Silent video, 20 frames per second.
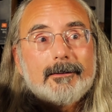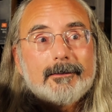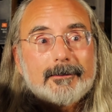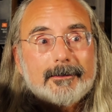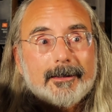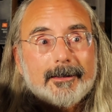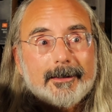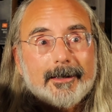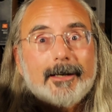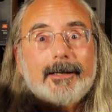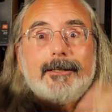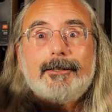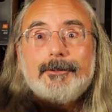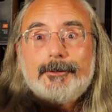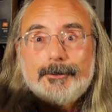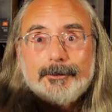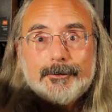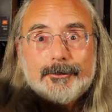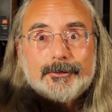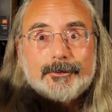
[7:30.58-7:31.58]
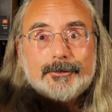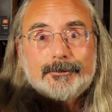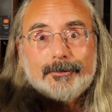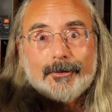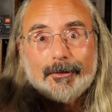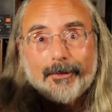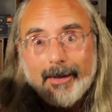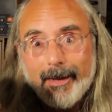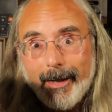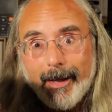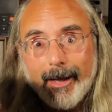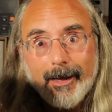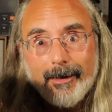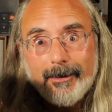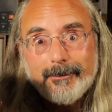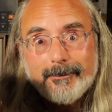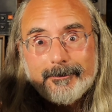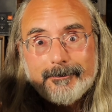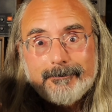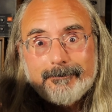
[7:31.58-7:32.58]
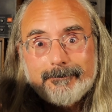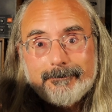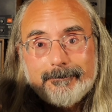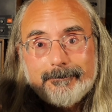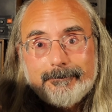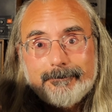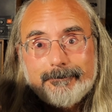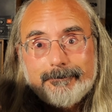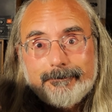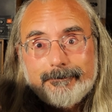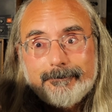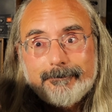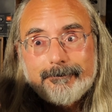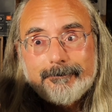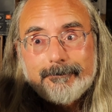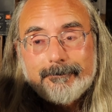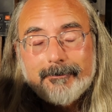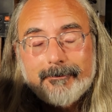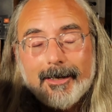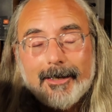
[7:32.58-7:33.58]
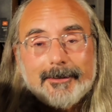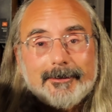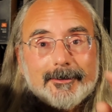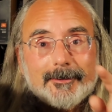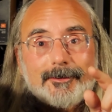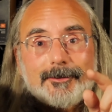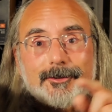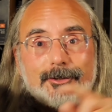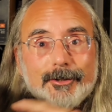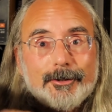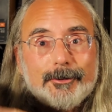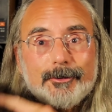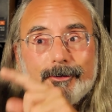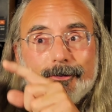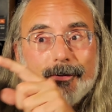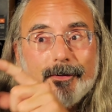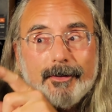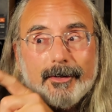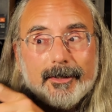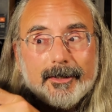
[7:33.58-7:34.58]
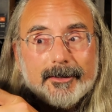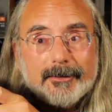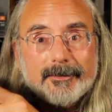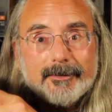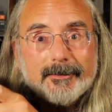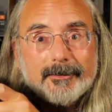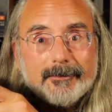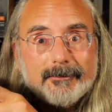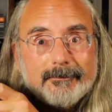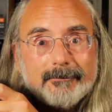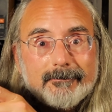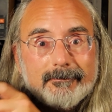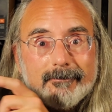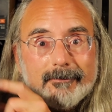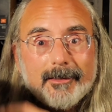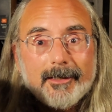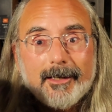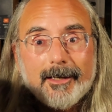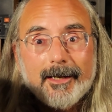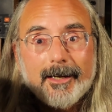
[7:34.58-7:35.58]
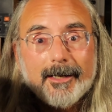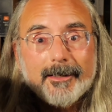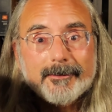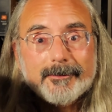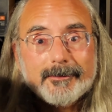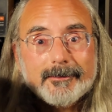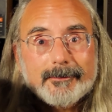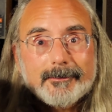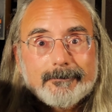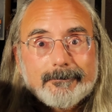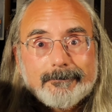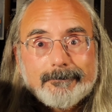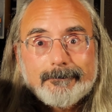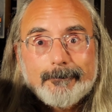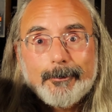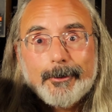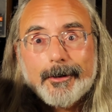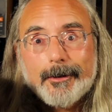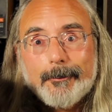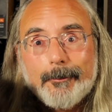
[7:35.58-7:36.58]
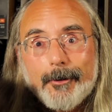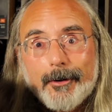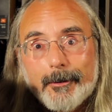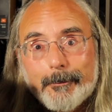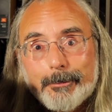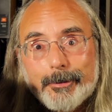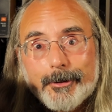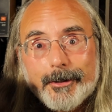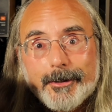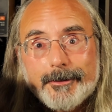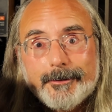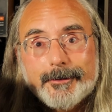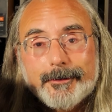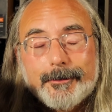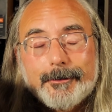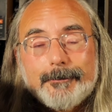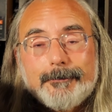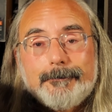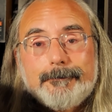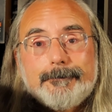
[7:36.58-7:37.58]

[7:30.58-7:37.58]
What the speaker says: that I use for that. I just choose this as what I want to play to.